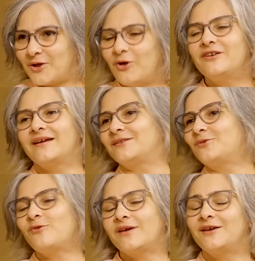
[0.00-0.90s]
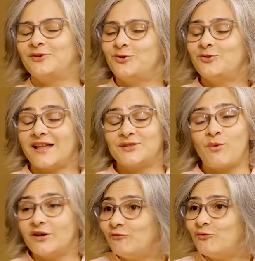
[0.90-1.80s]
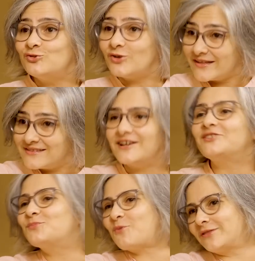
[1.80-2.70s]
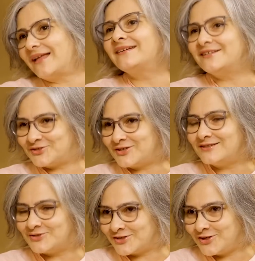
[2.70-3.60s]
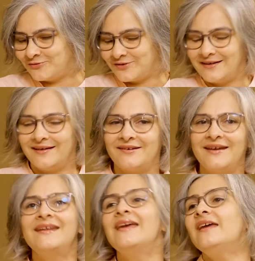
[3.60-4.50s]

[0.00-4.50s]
All right. Okay. You know, that's wonderful. So let's touch upon that digital journey of India. Right.